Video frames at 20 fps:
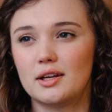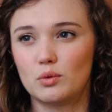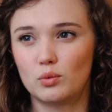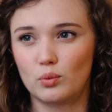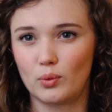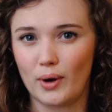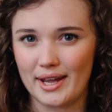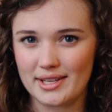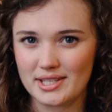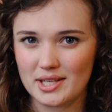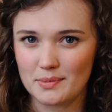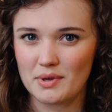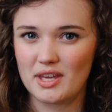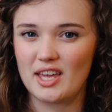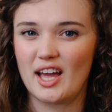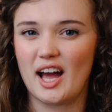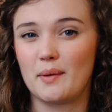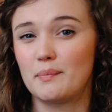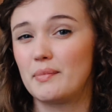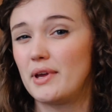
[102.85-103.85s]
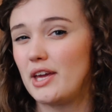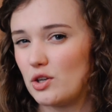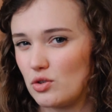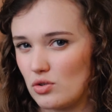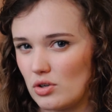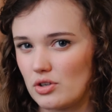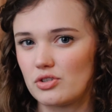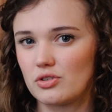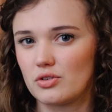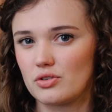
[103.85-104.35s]
recipe on
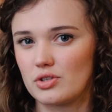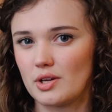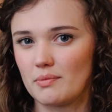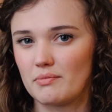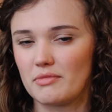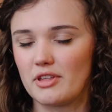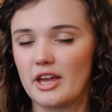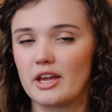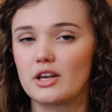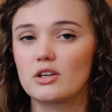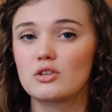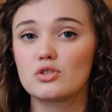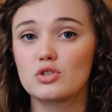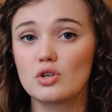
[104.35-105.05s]
Pinterest or something.